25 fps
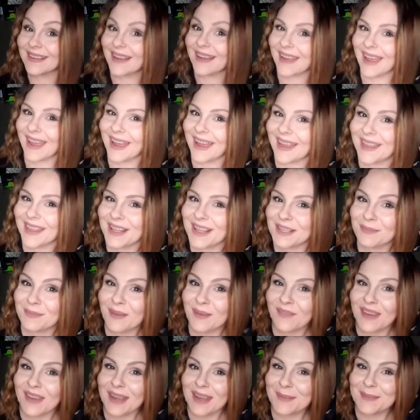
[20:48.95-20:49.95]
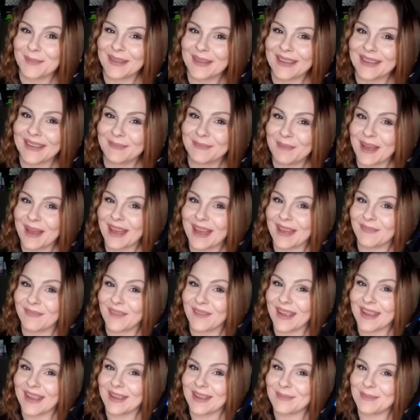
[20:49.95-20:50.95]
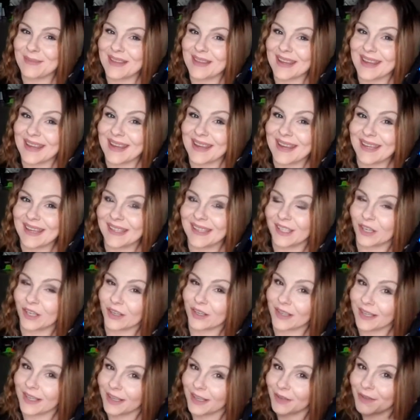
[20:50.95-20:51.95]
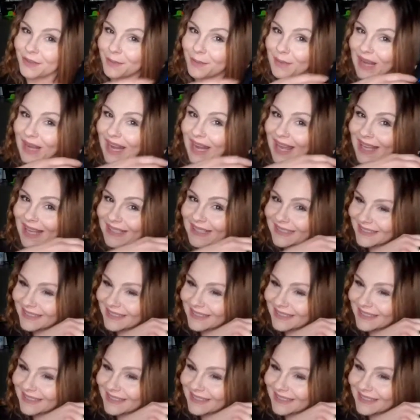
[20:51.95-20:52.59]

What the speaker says: Yeah, that's my family. My family. You're going to hear them a lot.